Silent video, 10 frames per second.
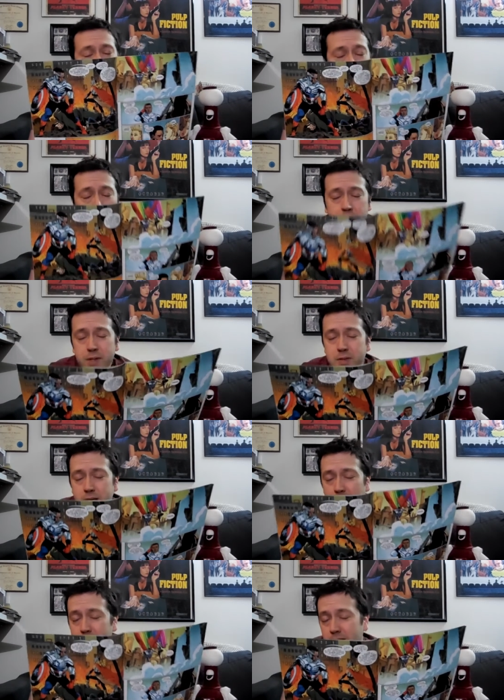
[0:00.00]
It opens,
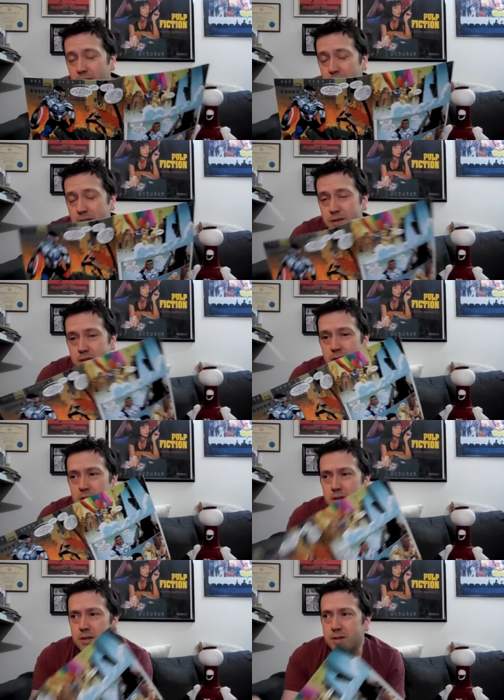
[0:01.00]
and I think this
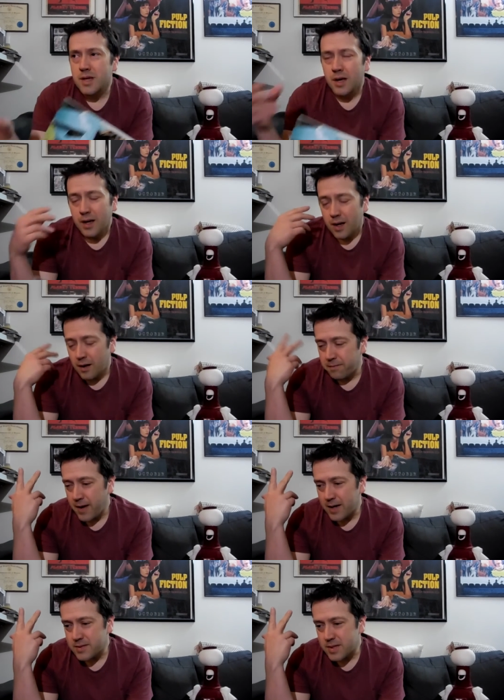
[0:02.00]
is a
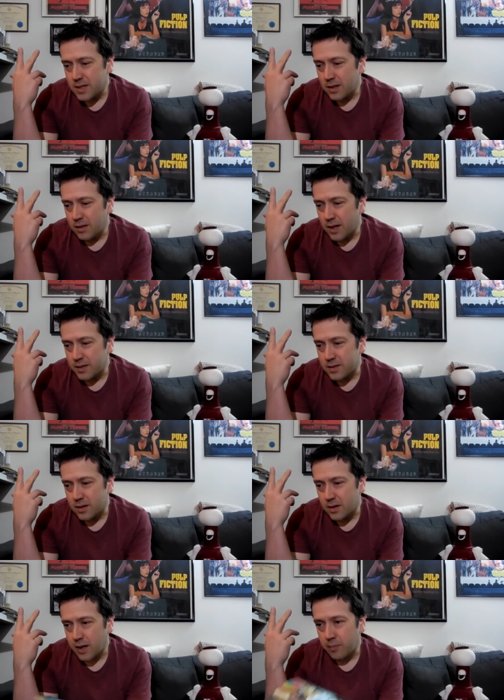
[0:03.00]
fantasy that
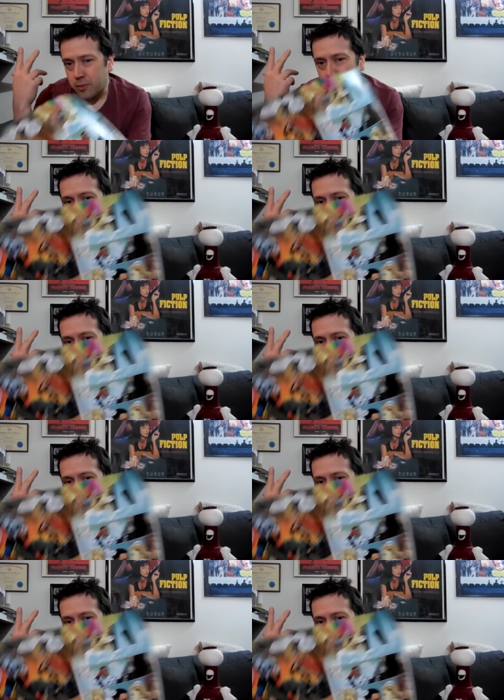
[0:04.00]
Captain